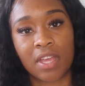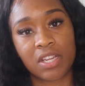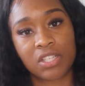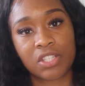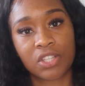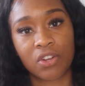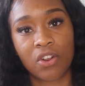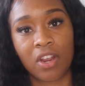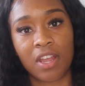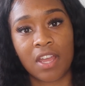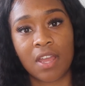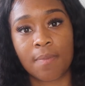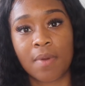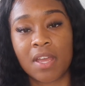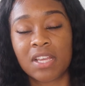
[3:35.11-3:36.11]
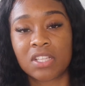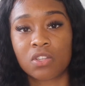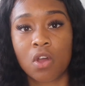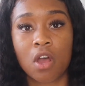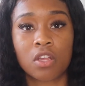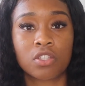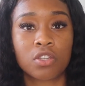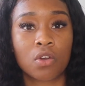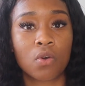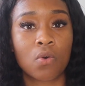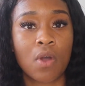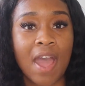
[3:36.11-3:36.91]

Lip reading: Instagram is also